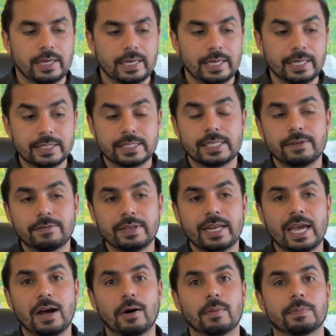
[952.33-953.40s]
it's even
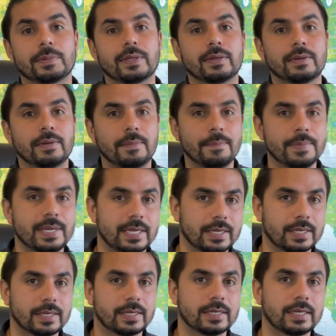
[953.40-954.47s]
helped
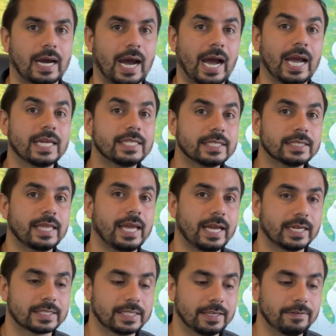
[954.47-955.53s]
me. I did that
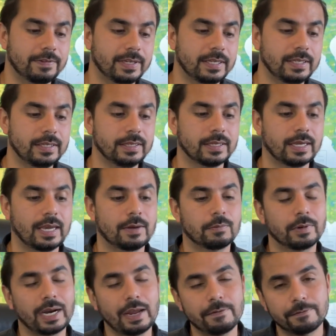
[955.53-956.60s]
activity, and
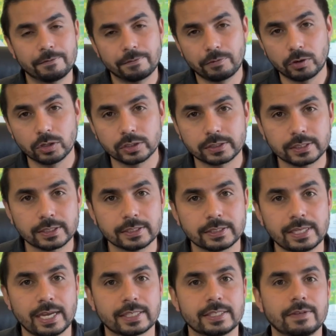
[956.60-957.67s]
when I first did
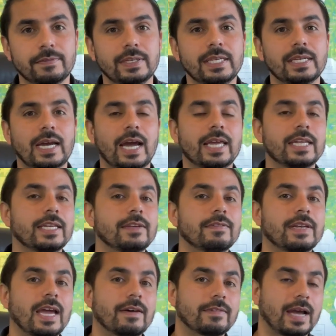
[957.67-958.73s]
this activity, I didn't
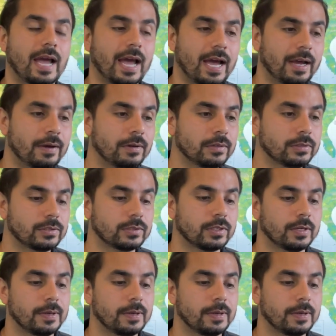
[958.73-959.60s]
even have a house.